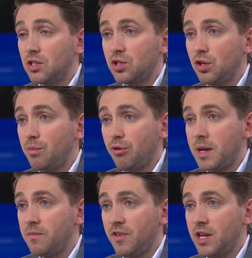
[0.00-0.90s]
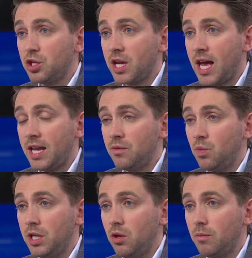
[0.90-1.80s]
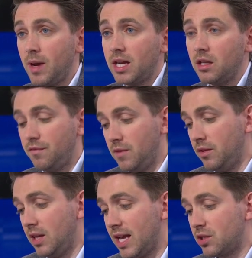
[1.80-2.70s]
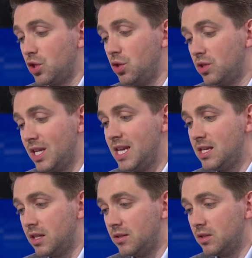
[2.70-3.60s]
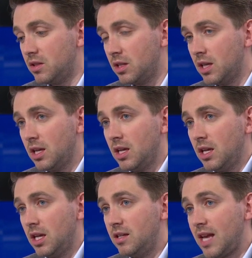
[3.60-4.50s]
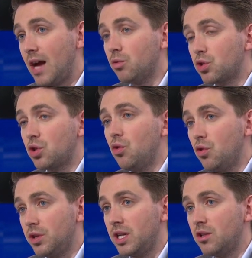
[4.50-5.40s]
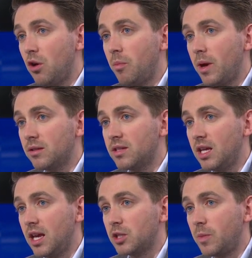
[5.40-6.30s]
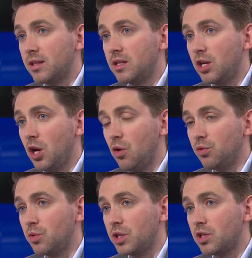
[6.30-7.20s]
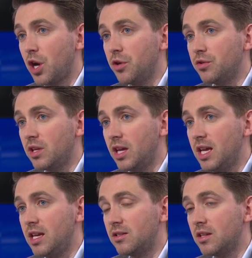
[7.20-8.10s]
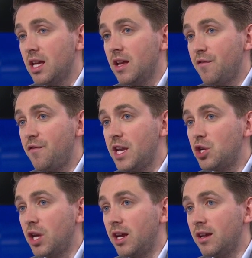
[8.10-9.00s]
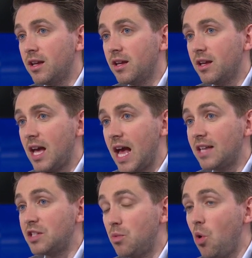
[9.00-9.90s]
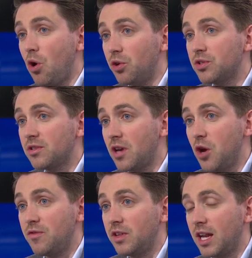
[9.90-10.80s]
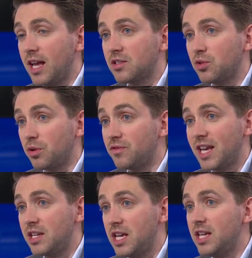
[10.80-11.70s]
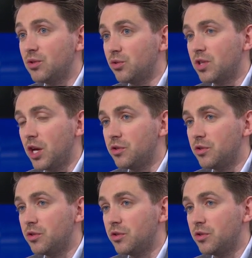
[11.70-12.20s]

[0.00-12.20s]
supreme finisher. And when you look back at the last two seasons, he's outscored his non-penalty expected goals, which shows that he is finishing as he was over the last sort of 10 years or so.